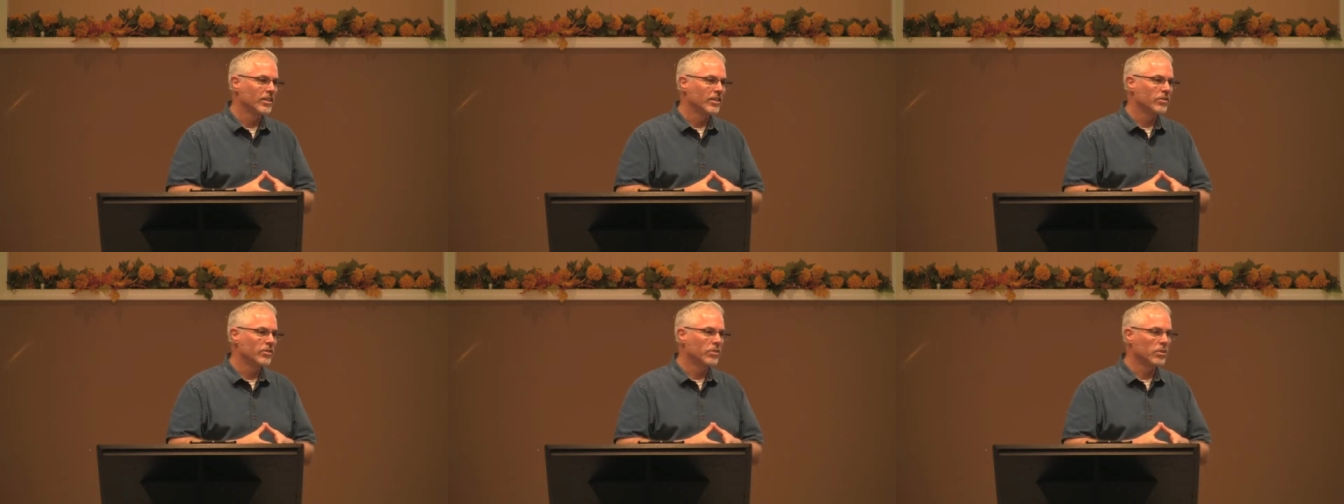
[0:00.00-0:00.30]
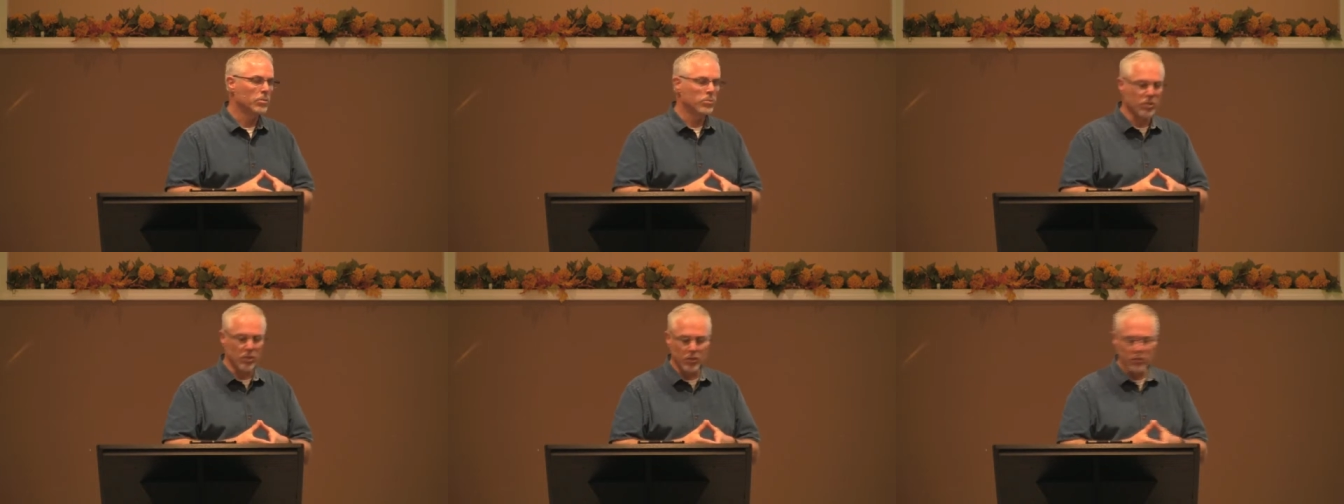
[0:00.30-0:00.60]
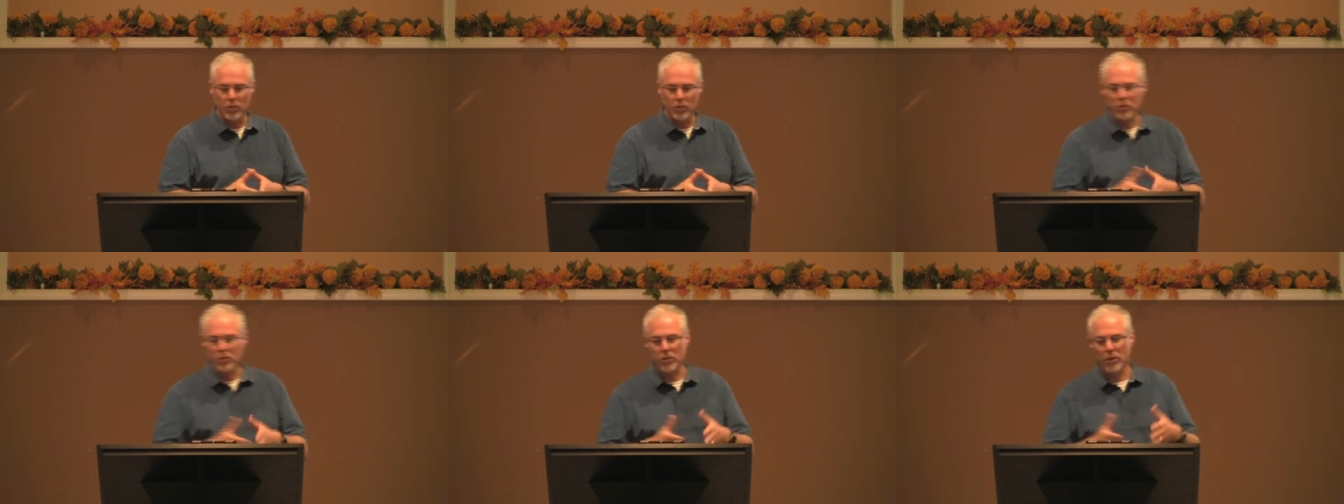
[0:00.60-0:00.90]
from
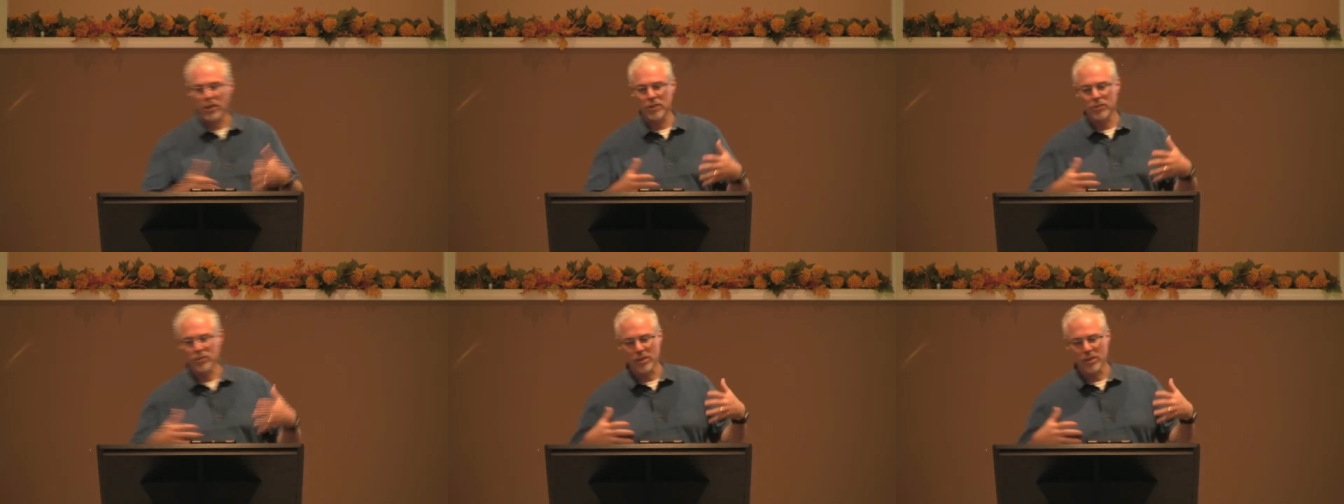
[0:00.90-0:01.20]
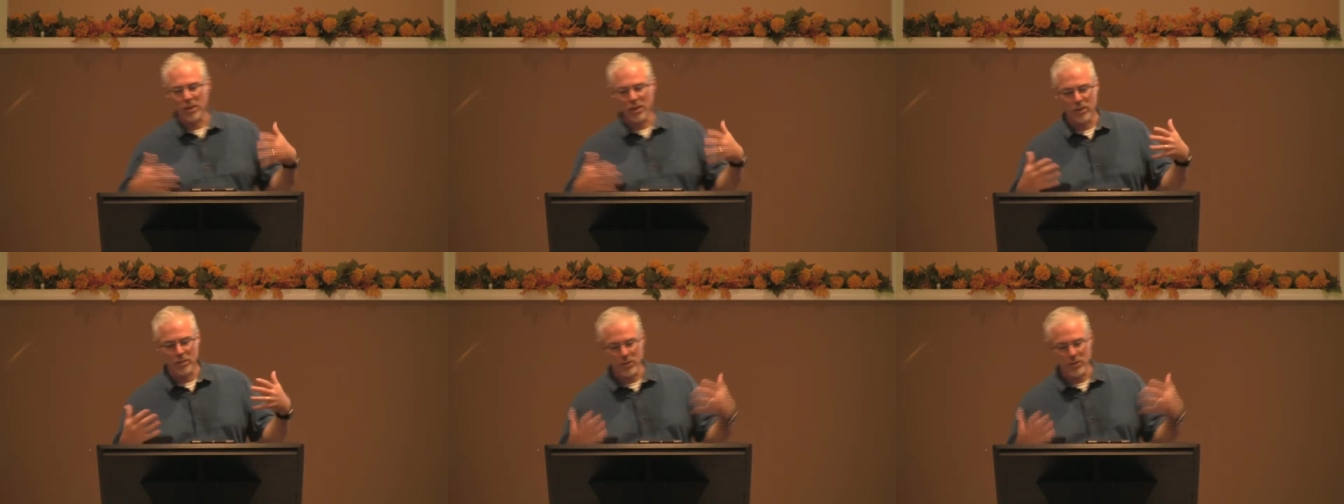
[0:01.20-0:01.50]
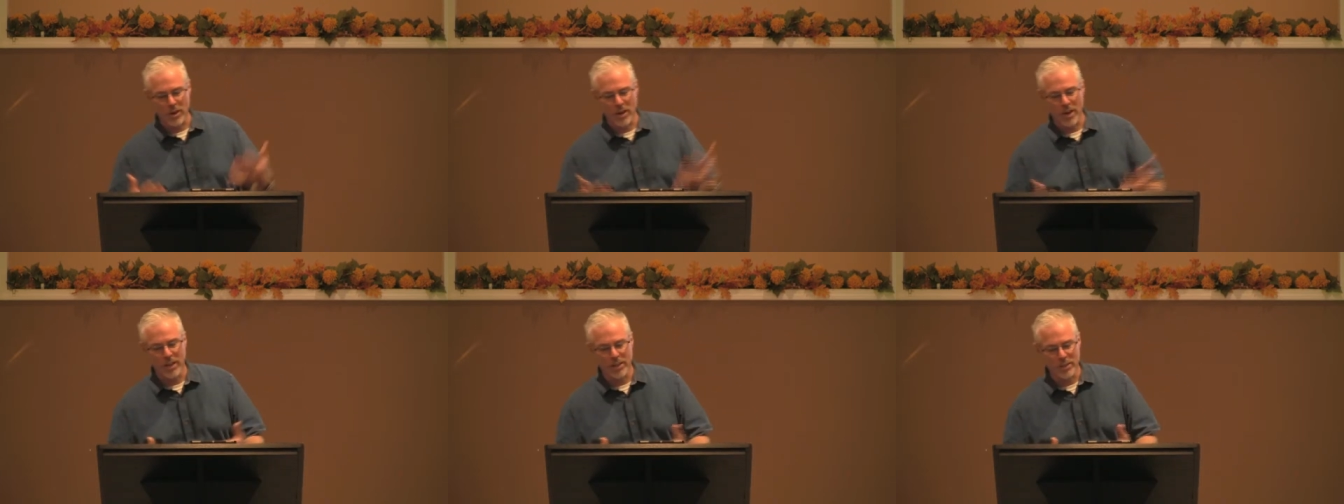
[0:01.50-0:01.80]
Jesus Christ in our
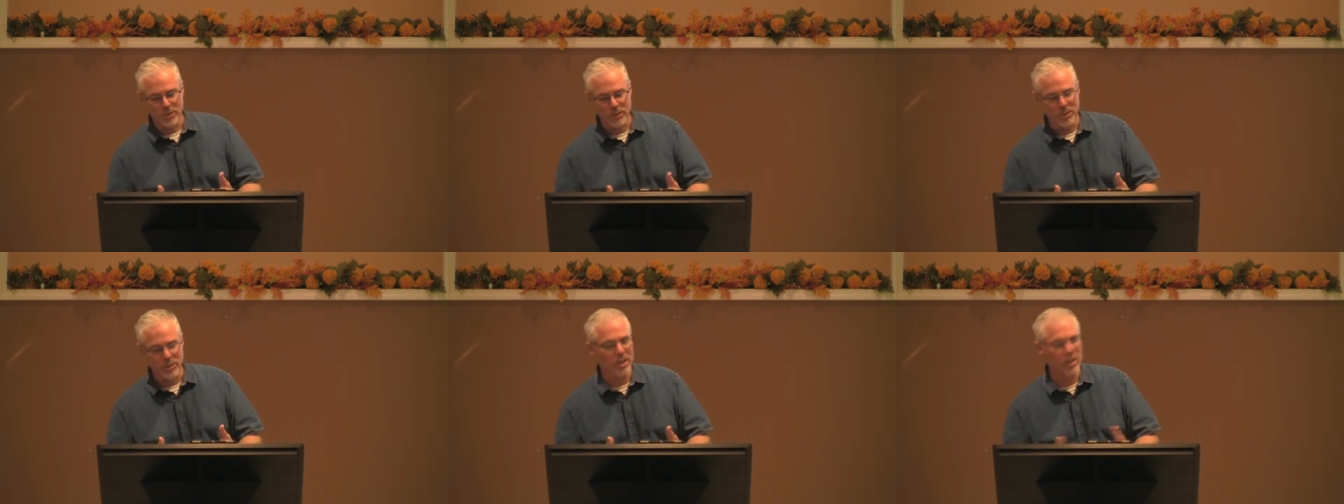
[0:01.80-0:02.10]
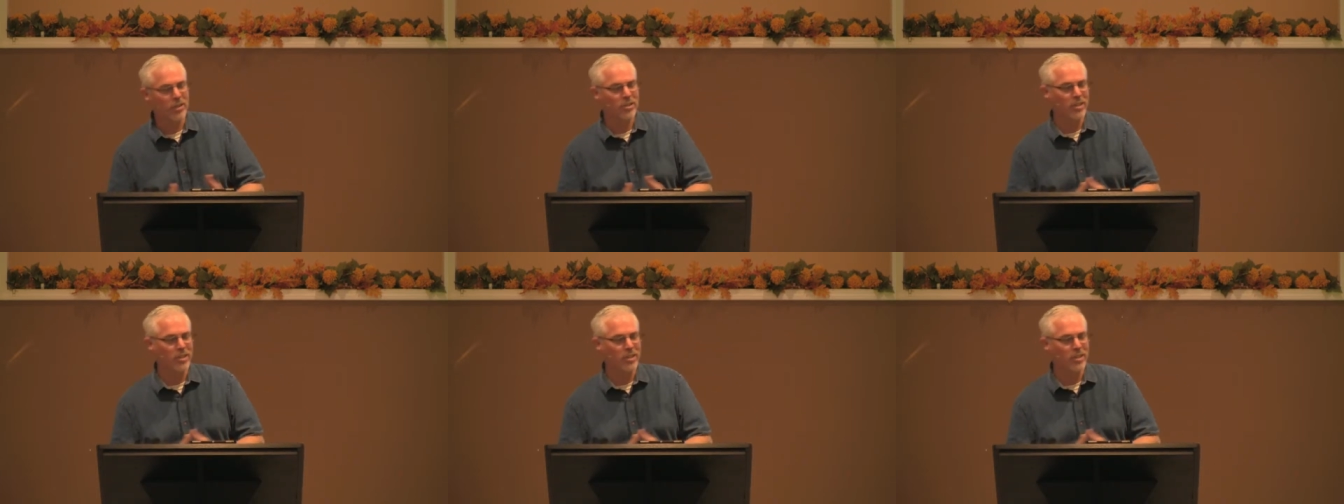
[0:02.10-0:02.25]
trials, and our